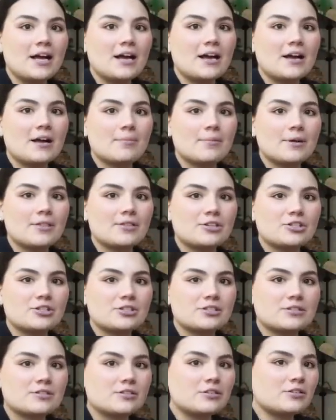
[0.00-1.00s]
And they're
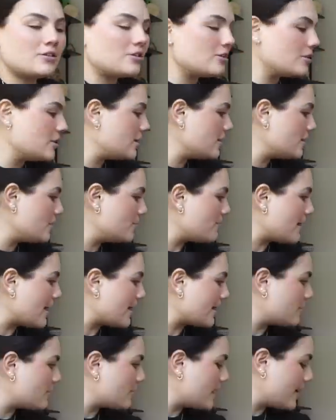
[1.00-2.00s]
just little
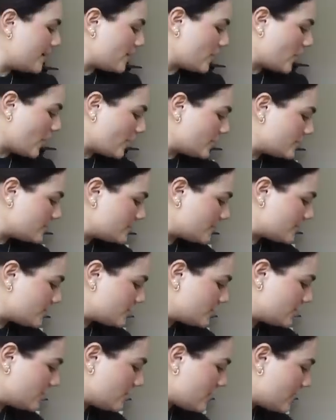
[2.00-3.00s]
black and white cards, but
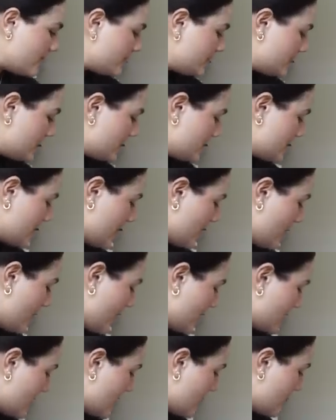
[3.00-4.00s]
she loves to stare up
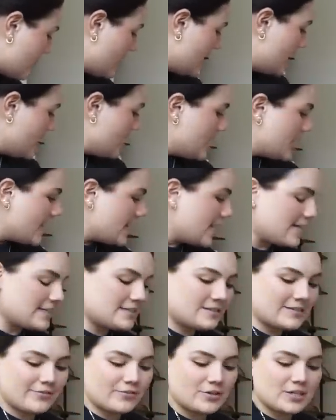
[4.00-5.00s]
at them. It
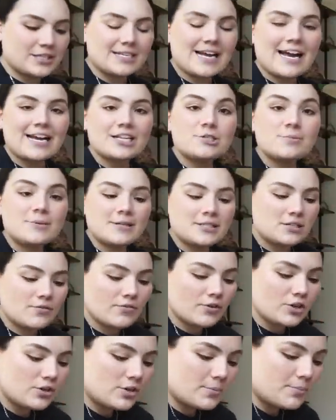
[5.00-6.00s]
has different attachments
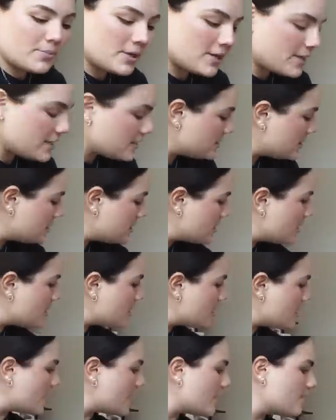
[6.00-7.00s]
for you to put
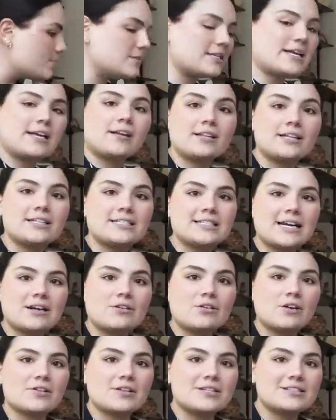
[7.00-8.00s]
dangling
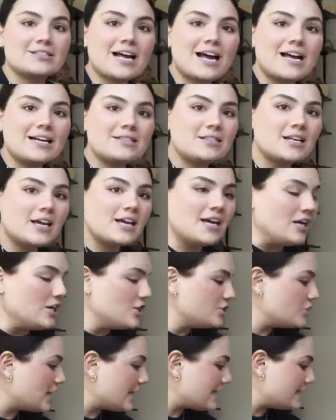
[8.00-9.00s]
down on the sides.
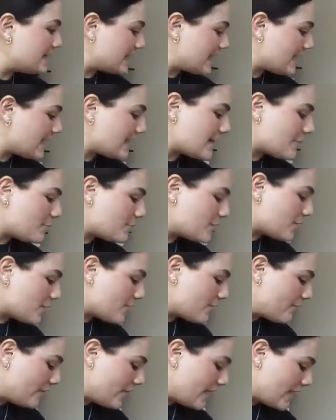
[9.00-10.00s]
She likes to kick them with
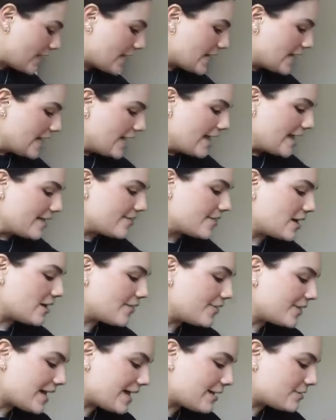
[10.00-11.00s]
her feet. And then
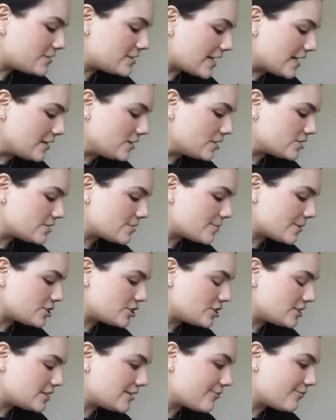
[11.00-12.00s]
on the outside, there's a
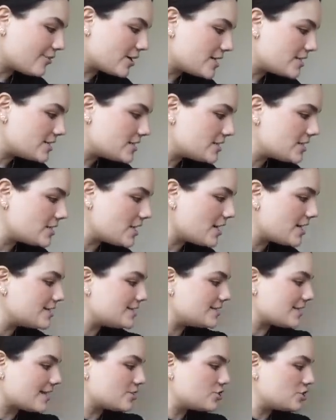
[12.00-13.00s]
bunch of different
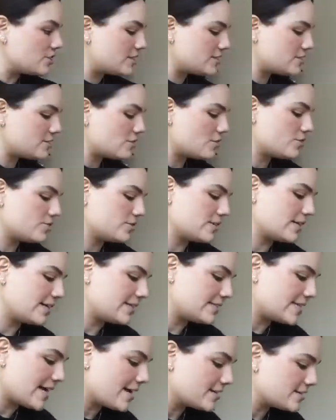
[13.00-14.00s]
sections. So there's like
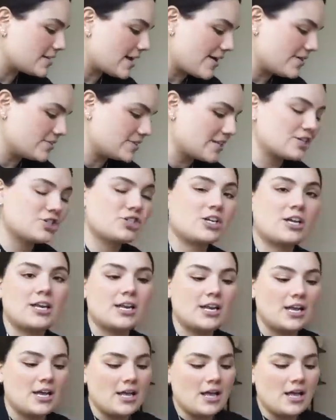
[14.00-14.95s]
a tactile section,